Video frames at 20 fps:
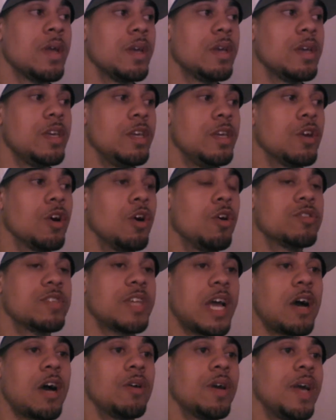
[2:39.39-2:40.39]
He goes
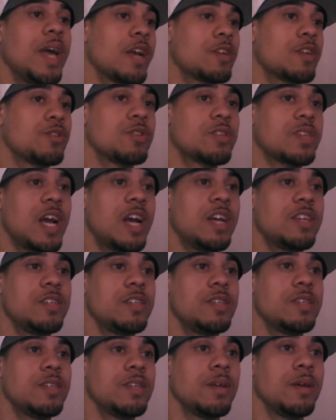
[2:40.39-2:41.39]
out,
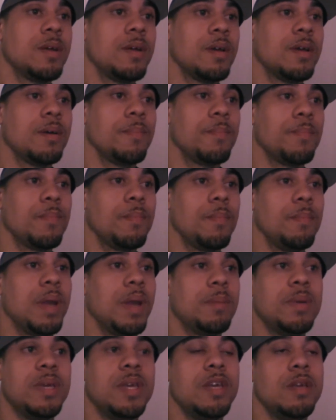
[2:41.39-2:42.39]
exercises,
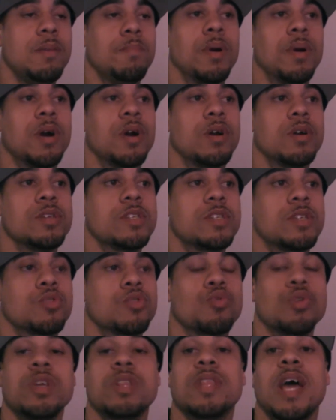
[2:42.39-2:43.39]
maybe he burns
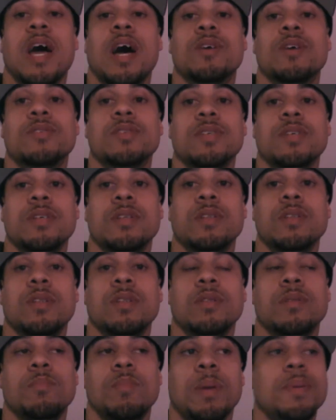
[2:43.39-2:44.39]
3,000,
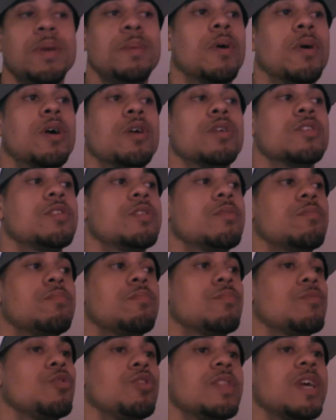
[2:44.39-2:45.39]
maybe burns
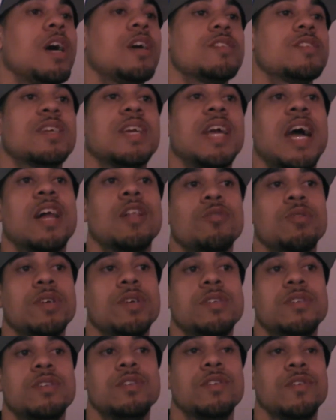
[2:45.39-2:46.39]
3,000
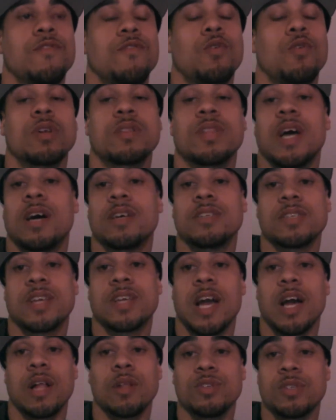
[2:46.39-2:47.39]
calories to 4,000
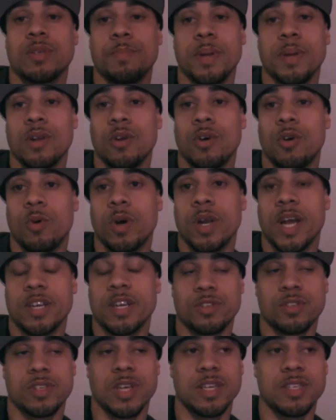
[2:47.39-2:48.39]
calories, depending on what
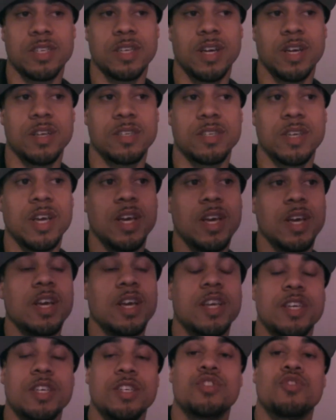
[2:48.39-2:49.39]
exercise he does.
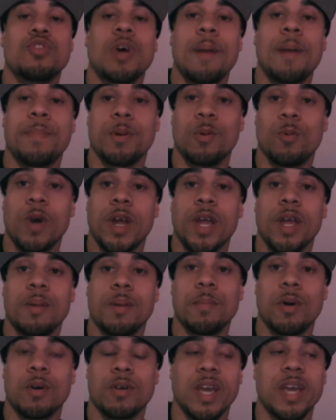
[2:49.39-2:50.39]
He's dropping weight,
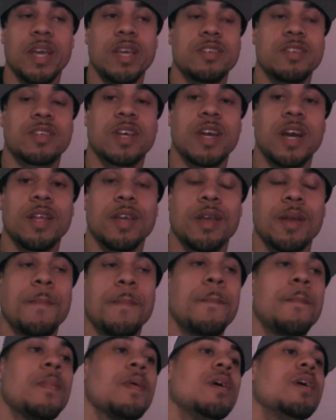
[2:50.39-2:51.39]
okay, he's cutting.
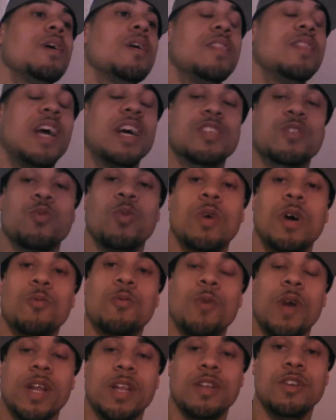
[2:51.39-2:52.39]
That's one
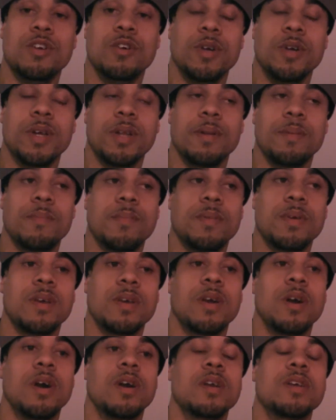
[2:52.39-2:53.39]
way to do it.
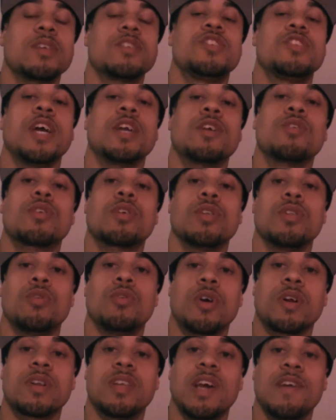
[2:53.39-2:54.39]
Check your
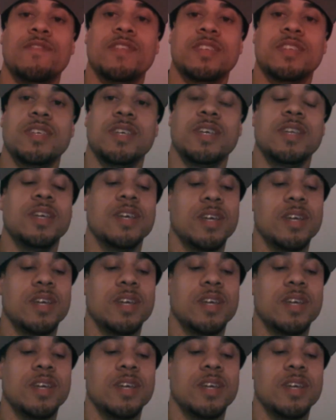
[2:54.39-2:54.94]
caloric deficit.